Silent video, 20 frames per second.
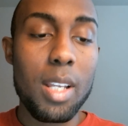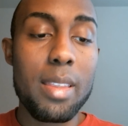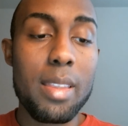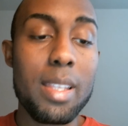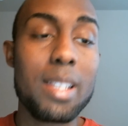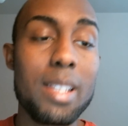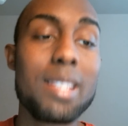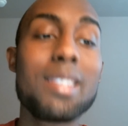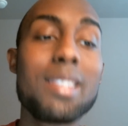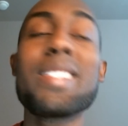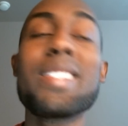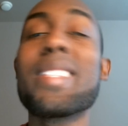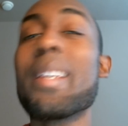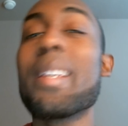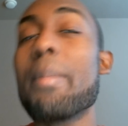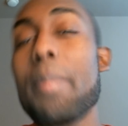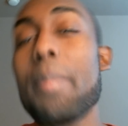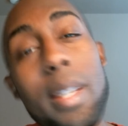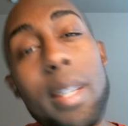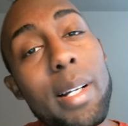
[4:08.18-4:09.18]
The
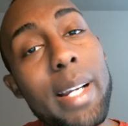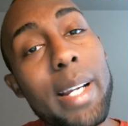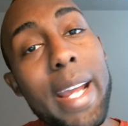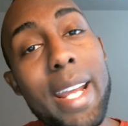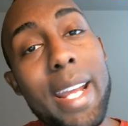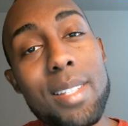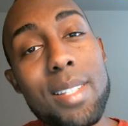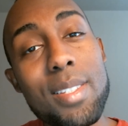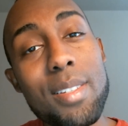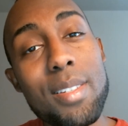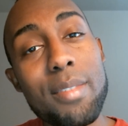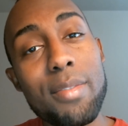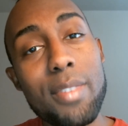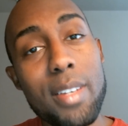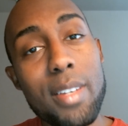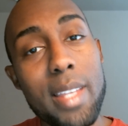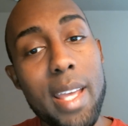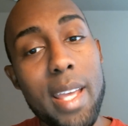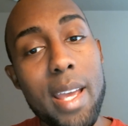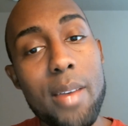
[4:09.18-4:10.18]
simpler answer
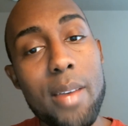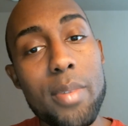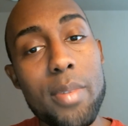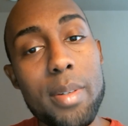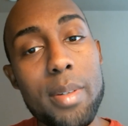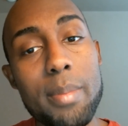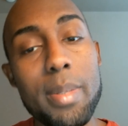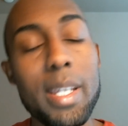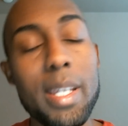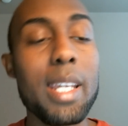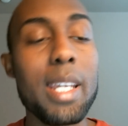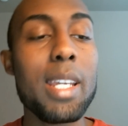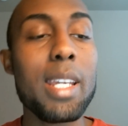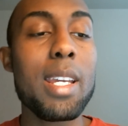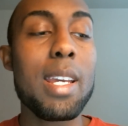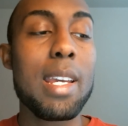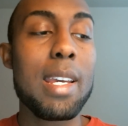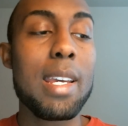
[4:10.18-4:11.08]
for that would be,